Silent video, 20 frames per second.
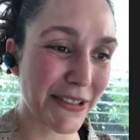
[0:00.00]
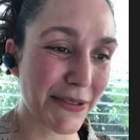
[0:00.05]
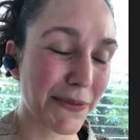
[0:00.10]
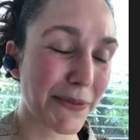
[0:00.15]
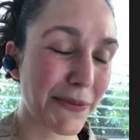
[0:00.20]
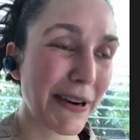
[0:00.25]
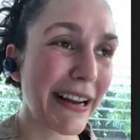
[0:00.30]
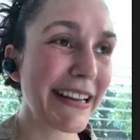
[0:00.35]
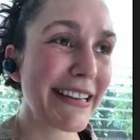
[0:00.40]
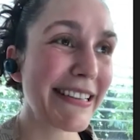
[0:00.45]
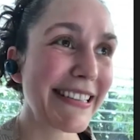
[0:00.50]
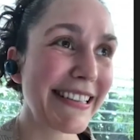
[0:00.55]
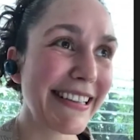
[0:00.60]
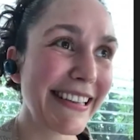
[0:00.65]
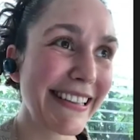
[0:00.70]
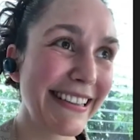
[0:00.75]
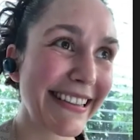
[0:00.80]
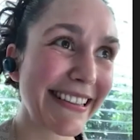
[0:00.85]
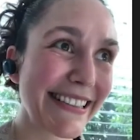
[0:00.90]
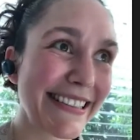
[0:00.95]
writing
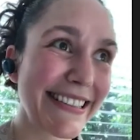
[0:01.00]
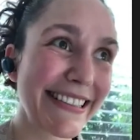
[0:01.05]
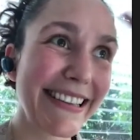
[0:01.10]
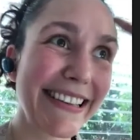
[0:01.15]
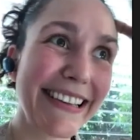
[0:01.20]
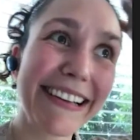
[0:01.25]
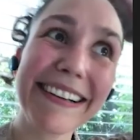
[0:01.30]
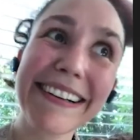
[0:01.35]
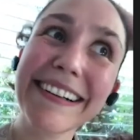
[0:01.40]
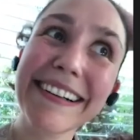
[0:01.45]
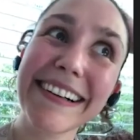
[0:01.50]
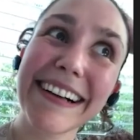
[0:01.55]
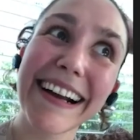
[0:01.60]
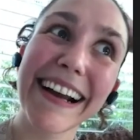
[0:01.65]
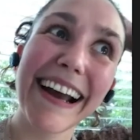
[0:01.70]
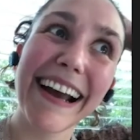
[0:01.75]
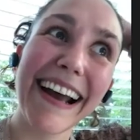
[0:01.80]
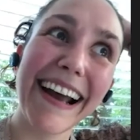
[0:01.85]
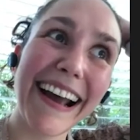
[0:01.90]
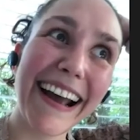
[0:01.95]
it this year,
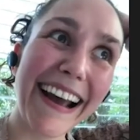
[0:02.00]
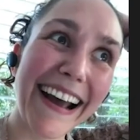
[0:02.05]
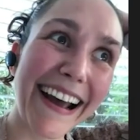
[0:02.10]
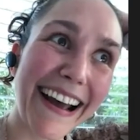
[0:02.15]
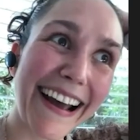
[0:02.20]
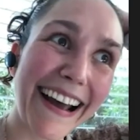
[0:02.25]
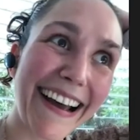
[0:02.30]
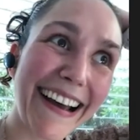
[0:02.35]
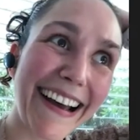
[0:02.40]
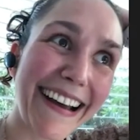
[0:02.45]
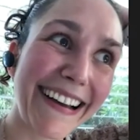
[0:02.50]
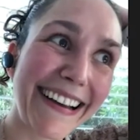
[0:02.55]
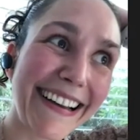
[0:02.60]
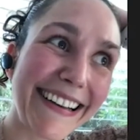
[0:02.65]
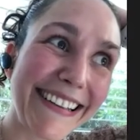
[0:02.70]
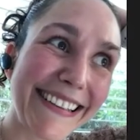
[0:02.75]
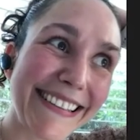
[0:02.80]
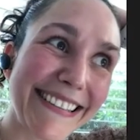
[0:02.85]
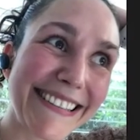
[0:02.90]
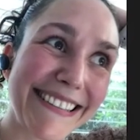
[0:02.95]

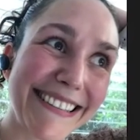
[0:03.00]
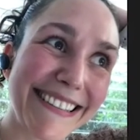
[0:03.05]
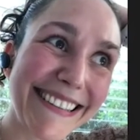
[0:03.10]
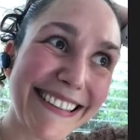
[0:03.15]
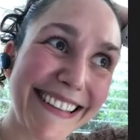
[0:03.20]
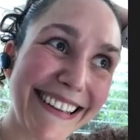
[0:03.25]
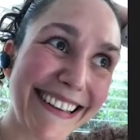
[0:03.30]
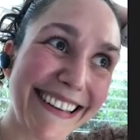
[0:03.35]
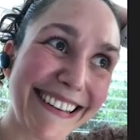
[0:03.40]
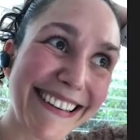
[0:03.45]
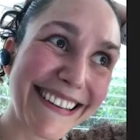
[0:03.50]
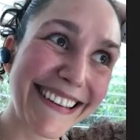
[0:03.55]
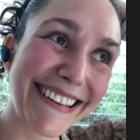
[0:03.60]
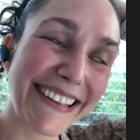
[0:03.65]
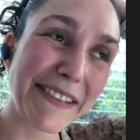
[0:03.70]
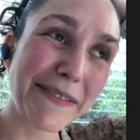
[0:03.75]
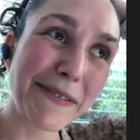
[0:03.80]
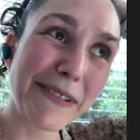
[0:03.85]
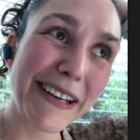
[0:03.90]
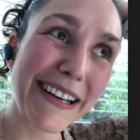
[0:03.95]
and yeah,
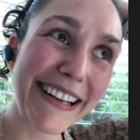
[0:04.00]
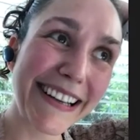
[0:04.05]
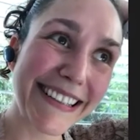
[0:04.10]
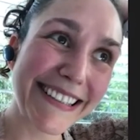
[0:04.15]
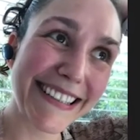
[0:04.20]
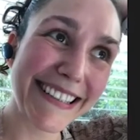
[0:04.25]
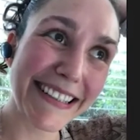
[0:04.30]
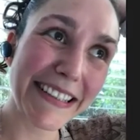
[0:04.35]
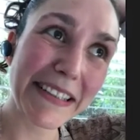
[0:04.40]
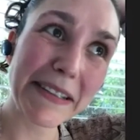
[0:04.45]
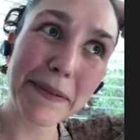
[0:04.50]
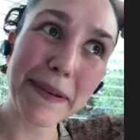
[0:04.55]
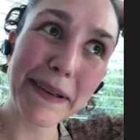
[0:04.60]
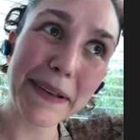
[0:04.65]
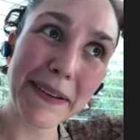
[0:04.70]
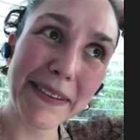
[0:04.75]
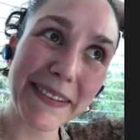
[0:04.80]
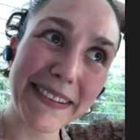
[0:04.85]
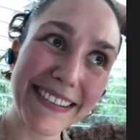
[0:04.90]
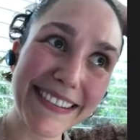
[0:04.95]
I'm really excited
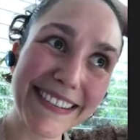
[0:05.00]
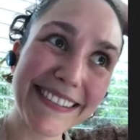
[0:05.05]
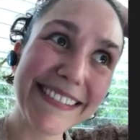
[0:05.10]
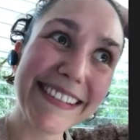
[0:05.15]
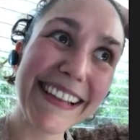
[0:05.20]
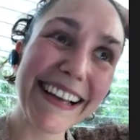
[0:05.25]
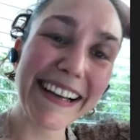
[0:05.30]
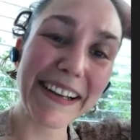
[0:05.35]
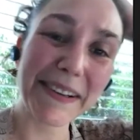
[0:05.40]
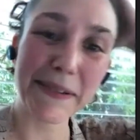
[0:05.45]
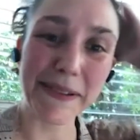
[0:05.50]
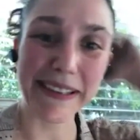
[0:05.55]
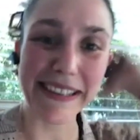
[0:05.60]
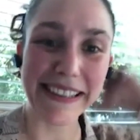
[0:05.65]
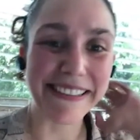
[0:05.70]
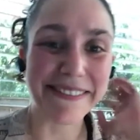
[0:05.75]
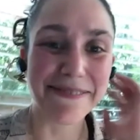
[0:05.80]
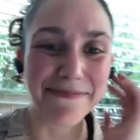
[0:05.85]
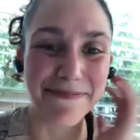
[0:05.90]
about that one.